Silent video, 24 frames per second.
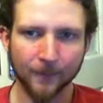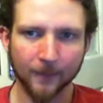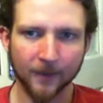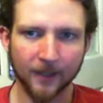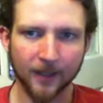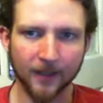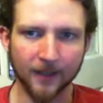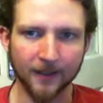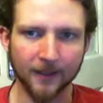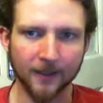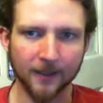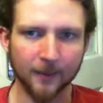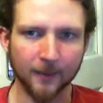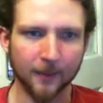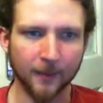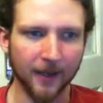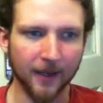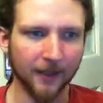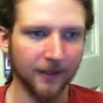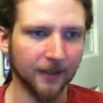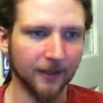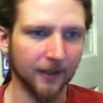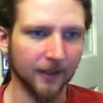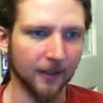in the
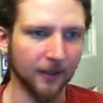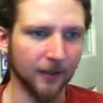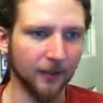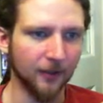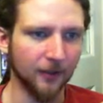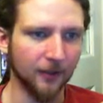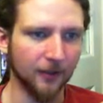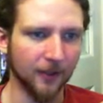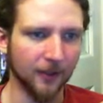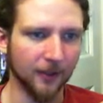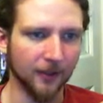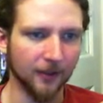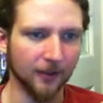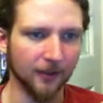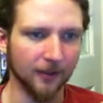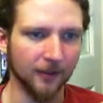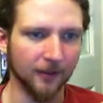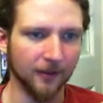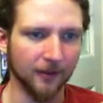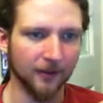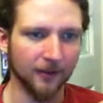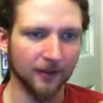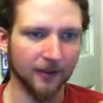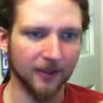inspector, you
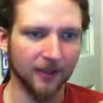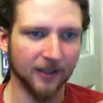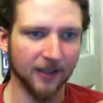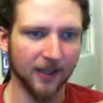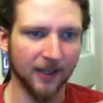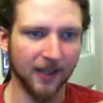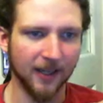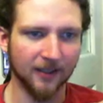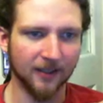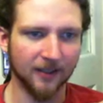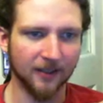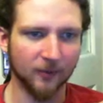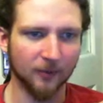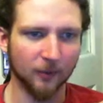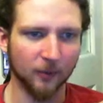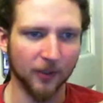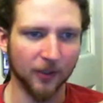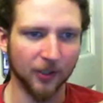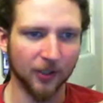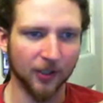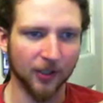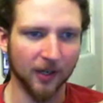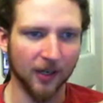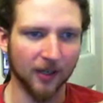can select
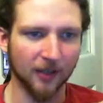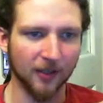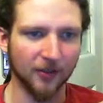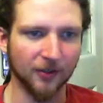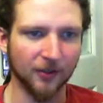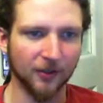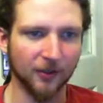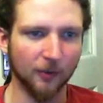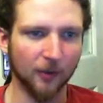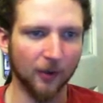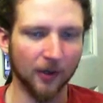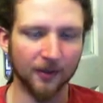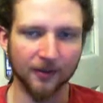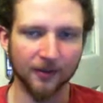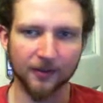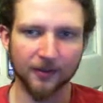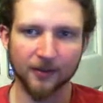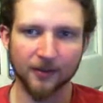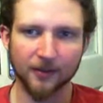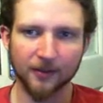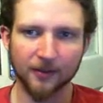which colours you want